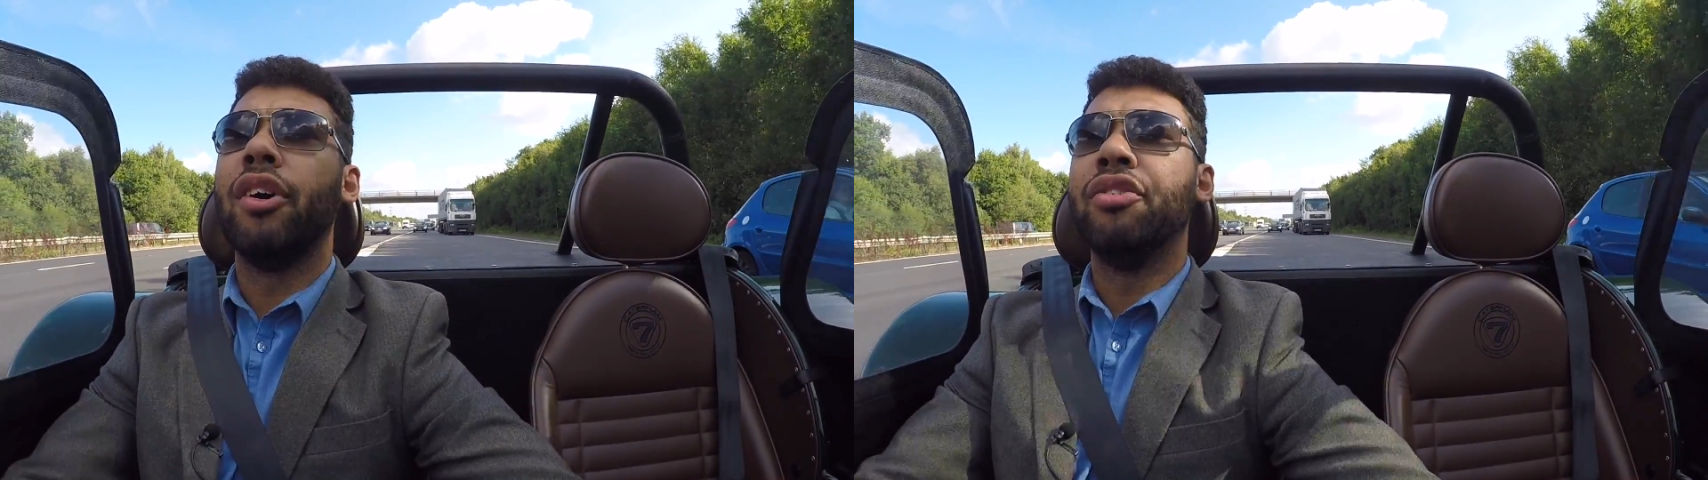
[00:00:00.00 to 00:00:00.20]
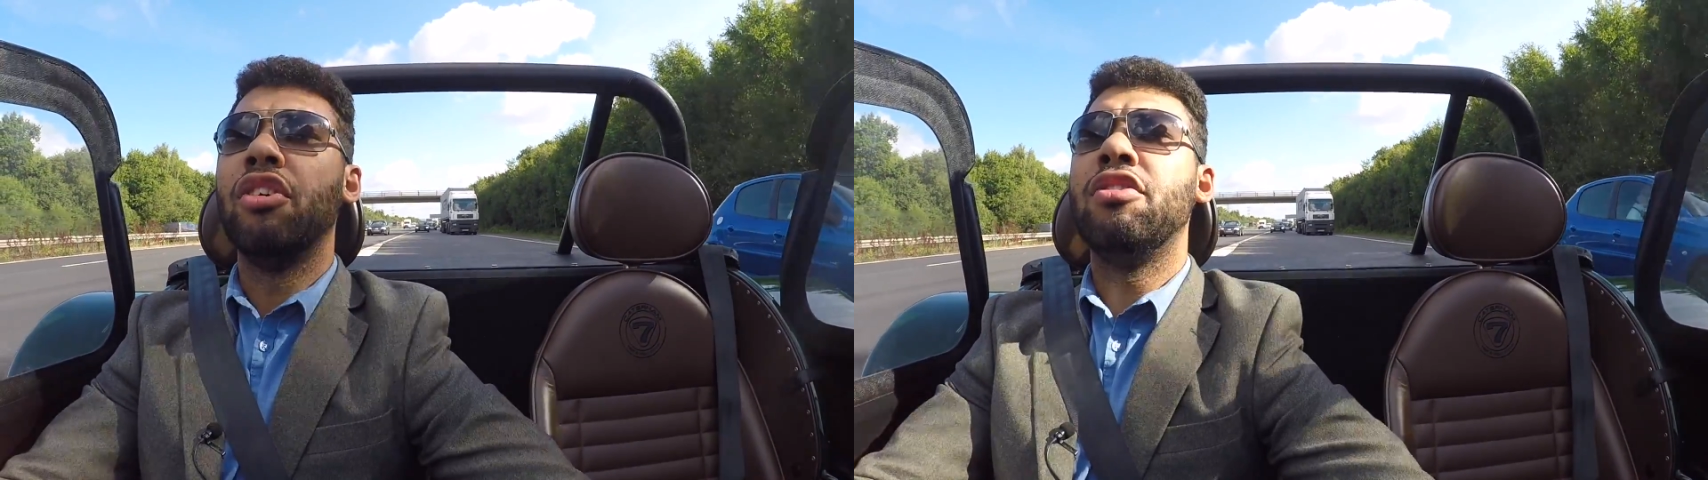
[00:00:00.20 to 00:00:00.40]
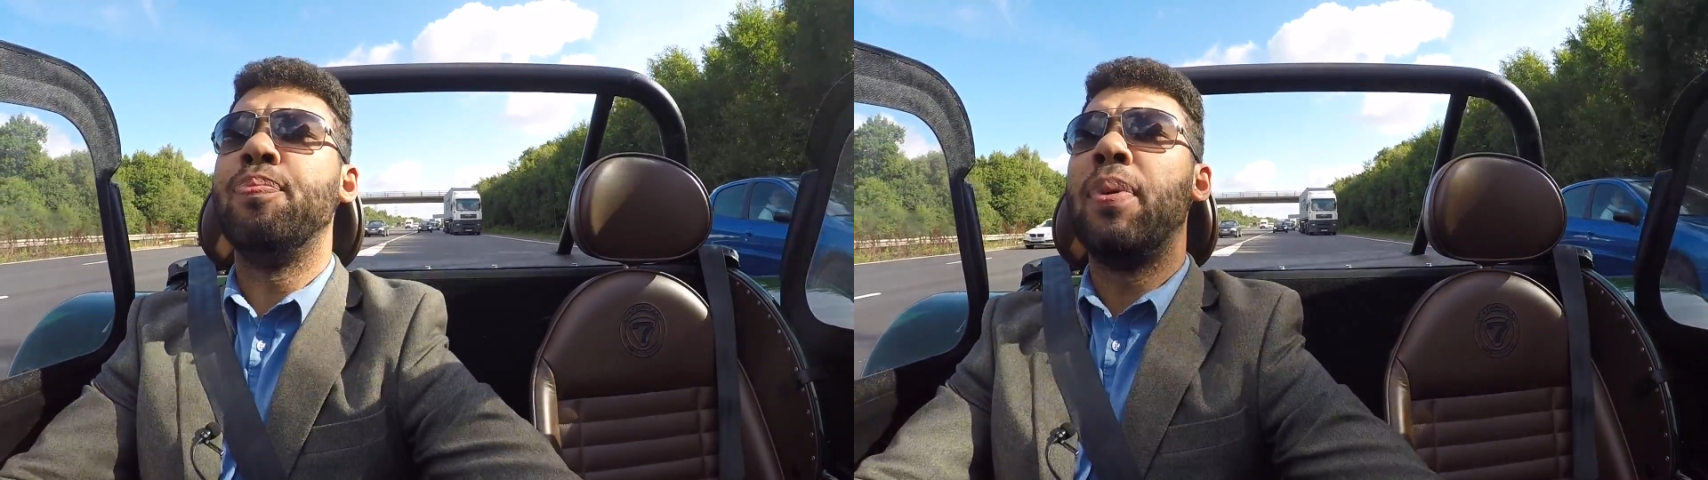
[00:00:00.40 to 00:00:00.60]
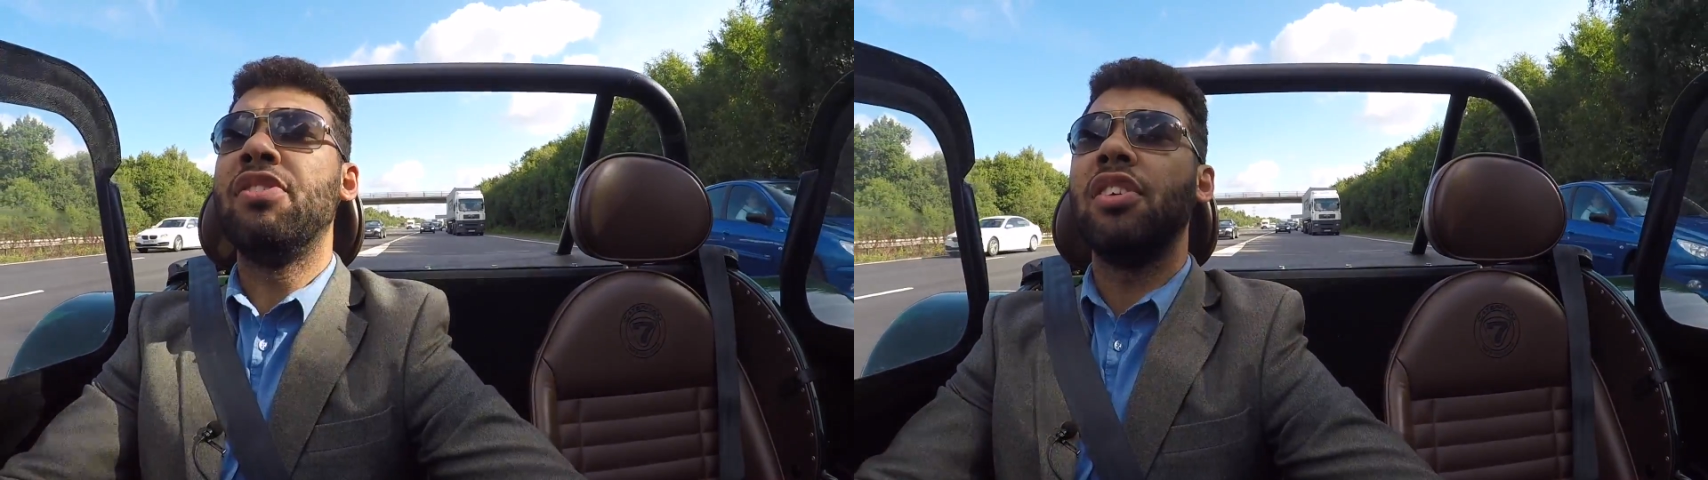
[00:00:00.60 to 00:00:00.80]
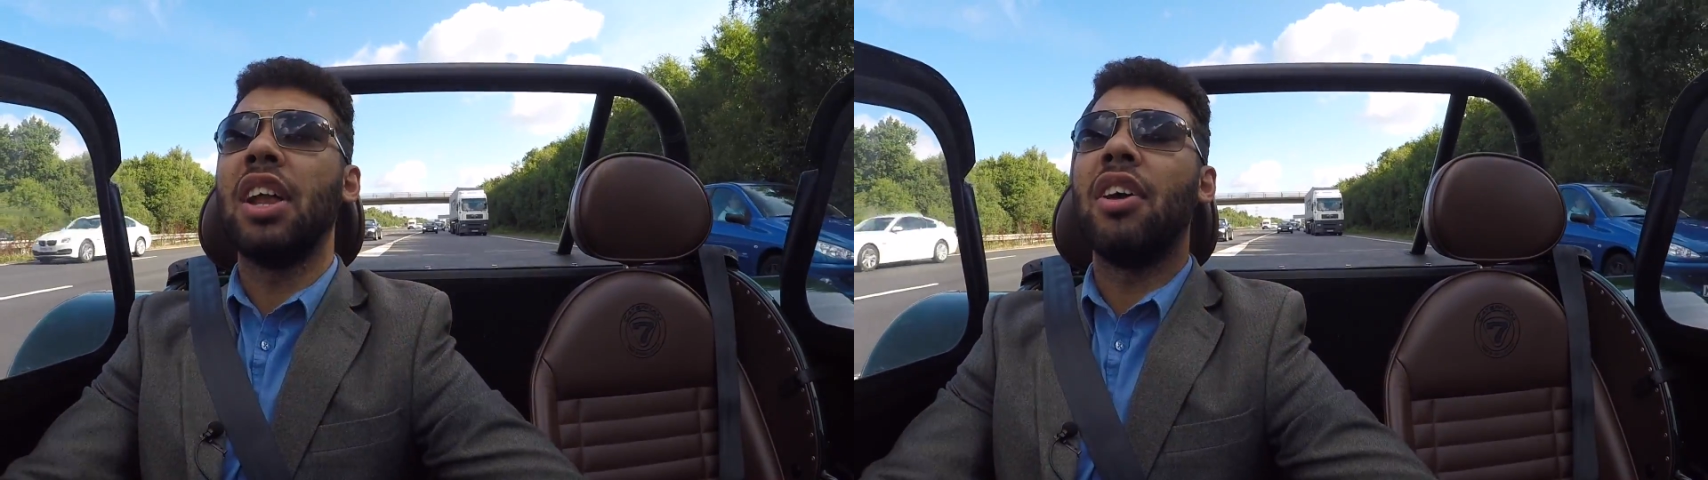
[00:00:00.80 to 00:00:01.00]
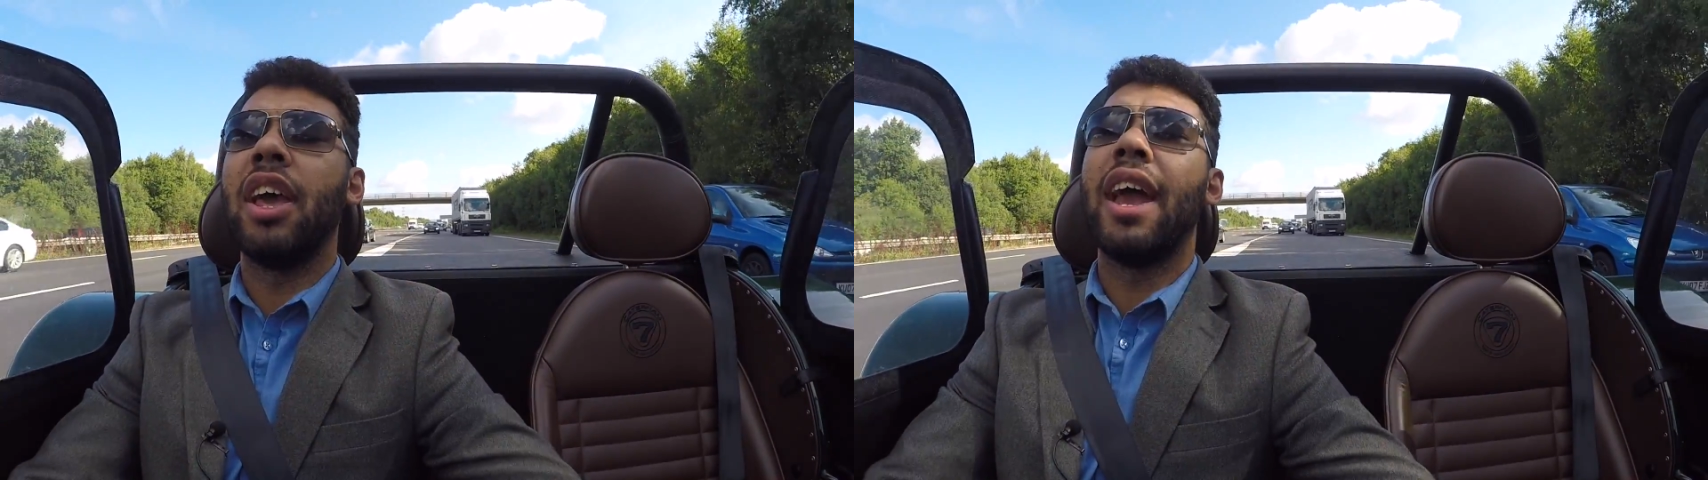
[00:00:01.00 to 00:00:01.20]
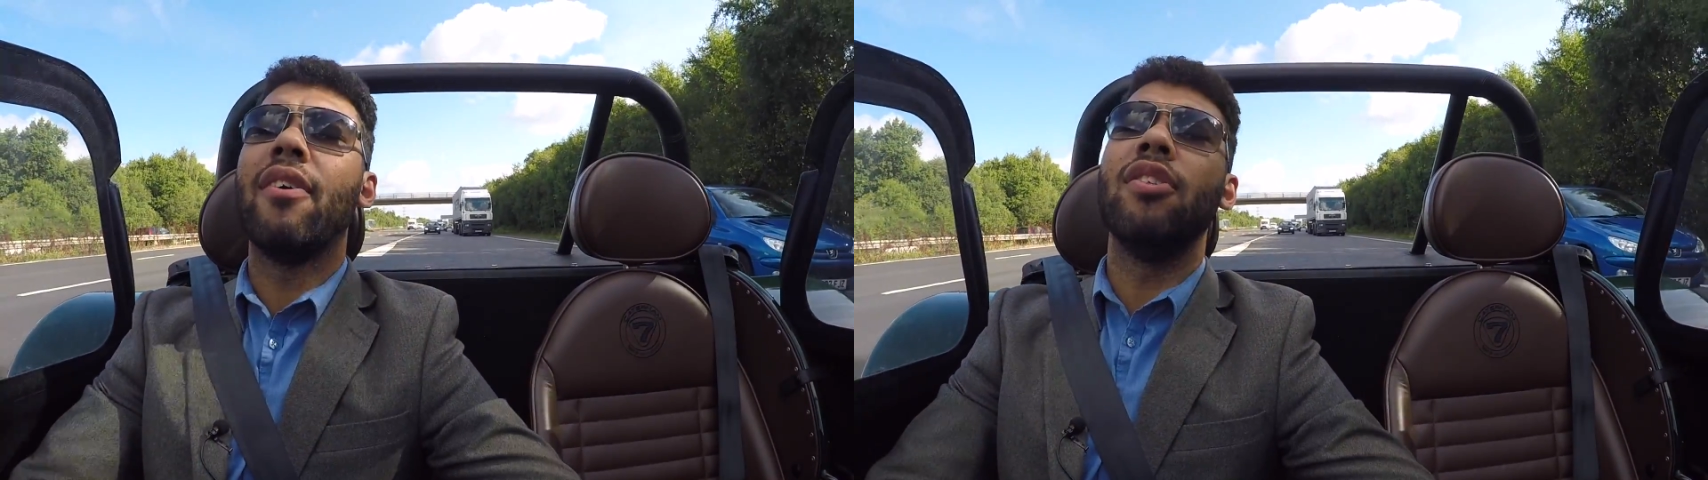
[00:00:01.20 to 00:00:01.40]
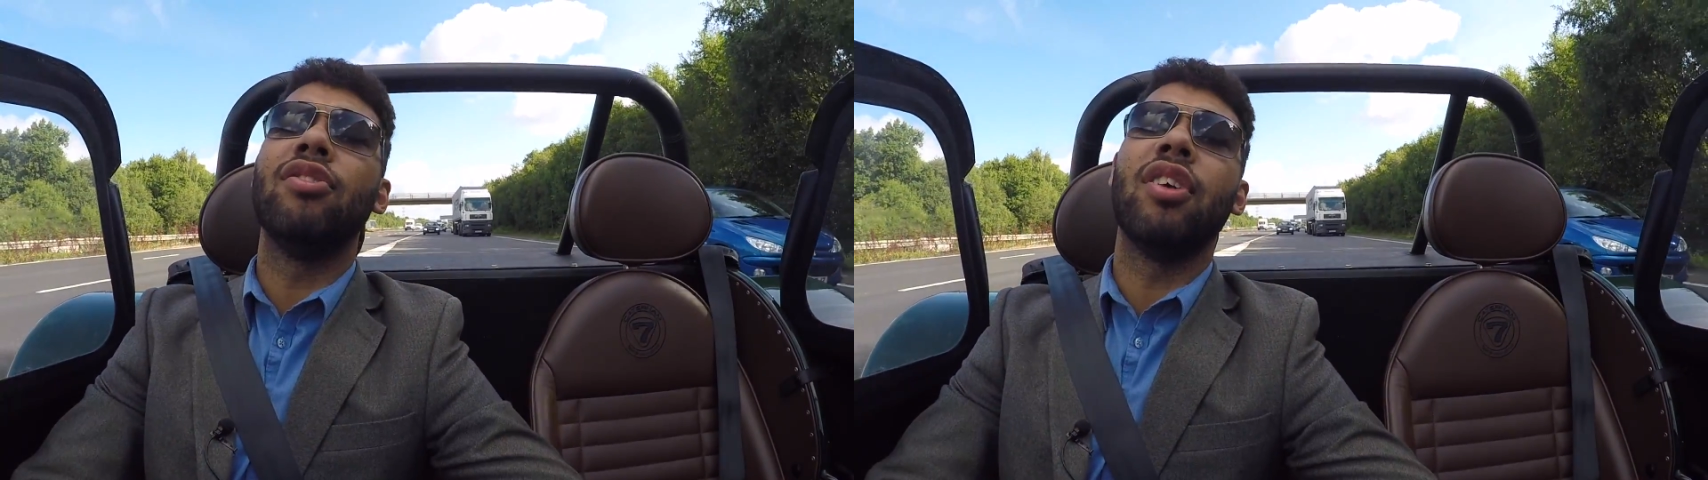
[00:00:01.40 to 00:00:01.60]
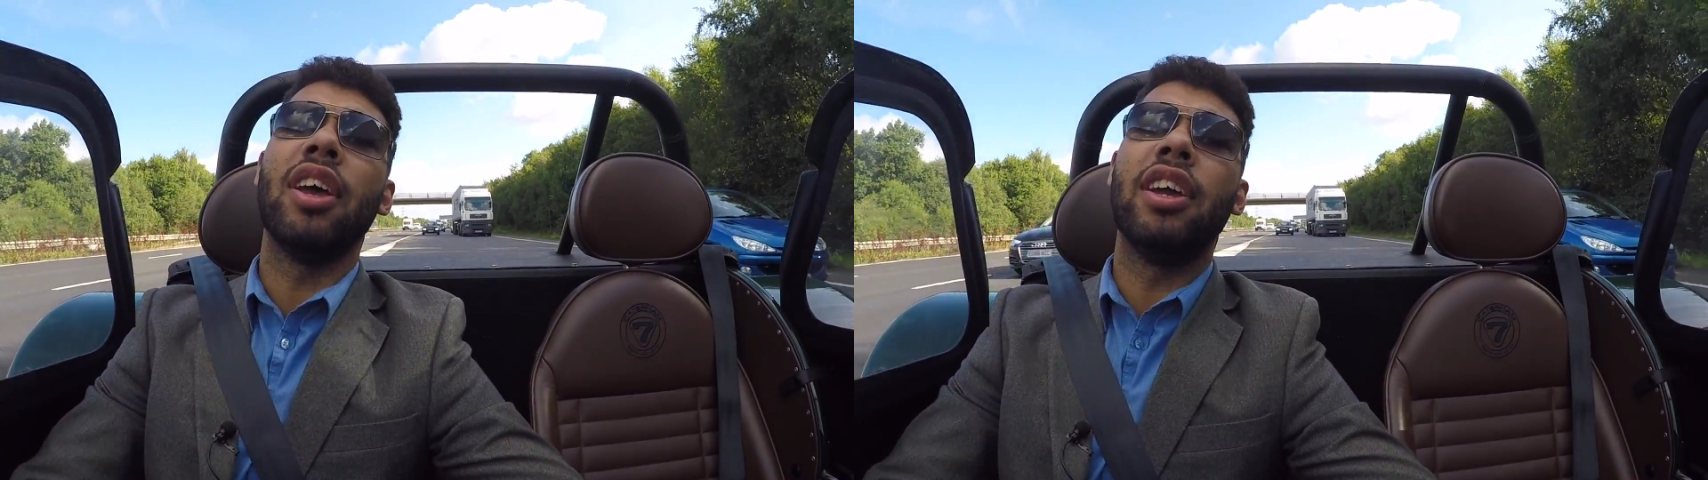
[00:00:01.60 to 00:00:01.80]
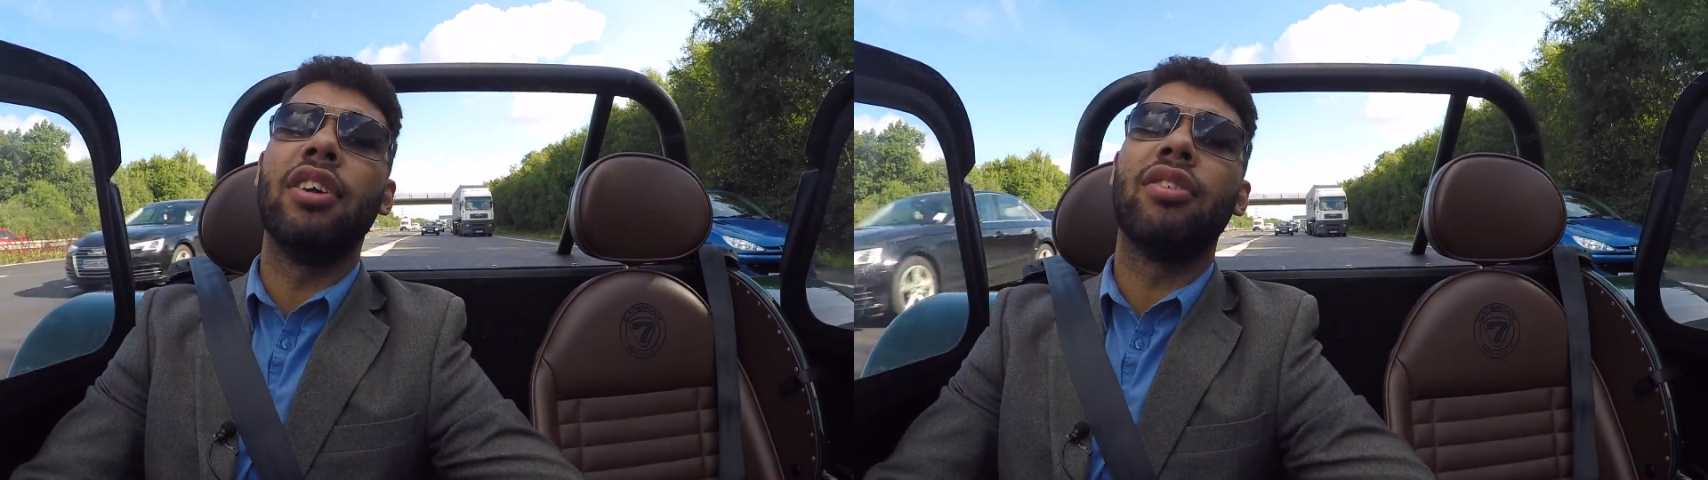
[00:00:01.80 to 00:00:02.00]
Tis busy down here
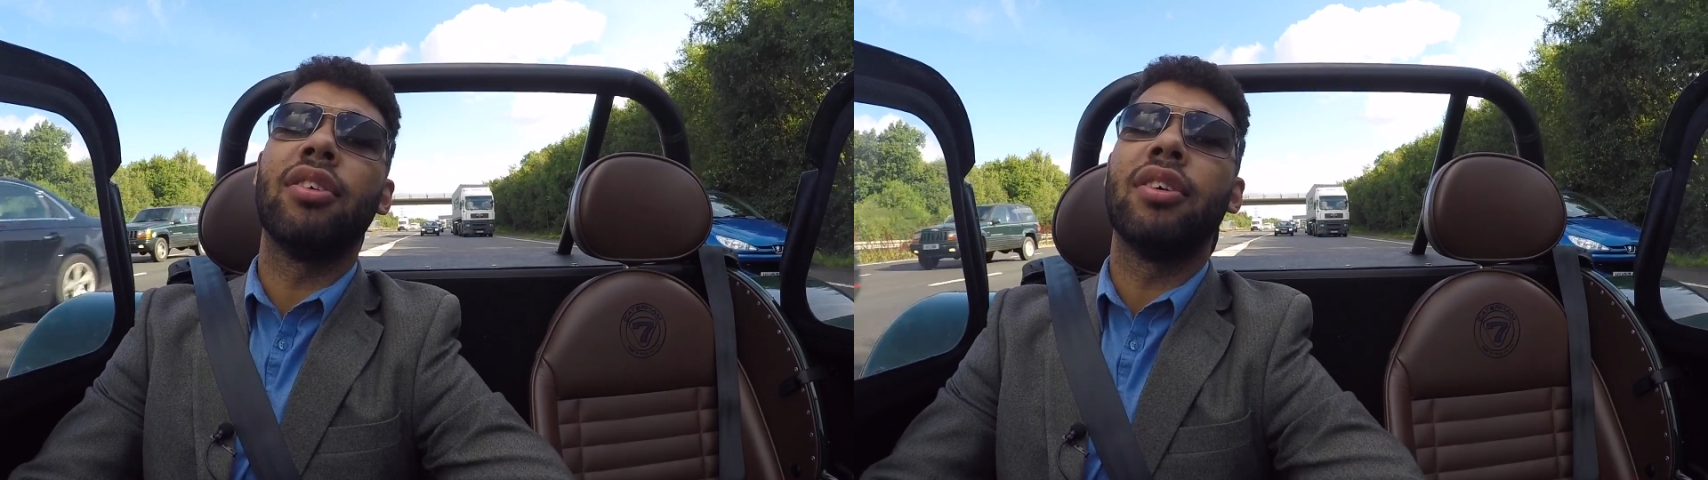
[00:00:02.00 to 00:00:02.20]
indeed.